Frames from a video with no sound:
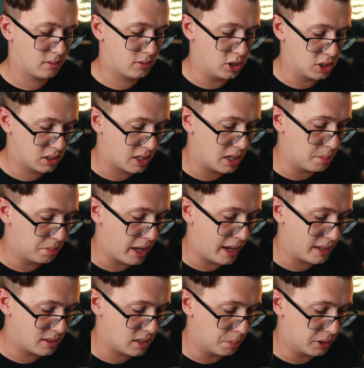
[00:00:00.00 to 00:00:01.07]
just keep
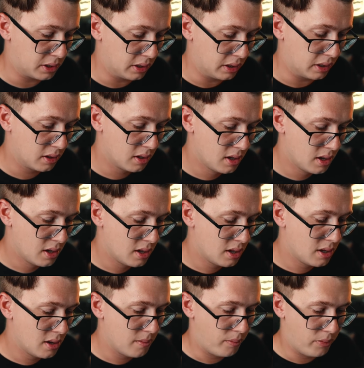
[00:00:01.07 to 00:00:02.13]
that typically
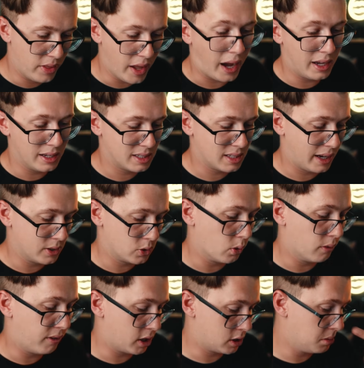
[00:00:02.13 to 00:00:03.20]
not assigned to
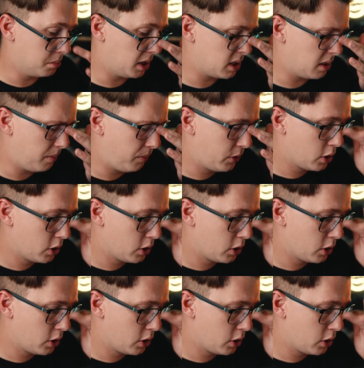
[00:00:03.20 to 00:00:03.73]
a function button.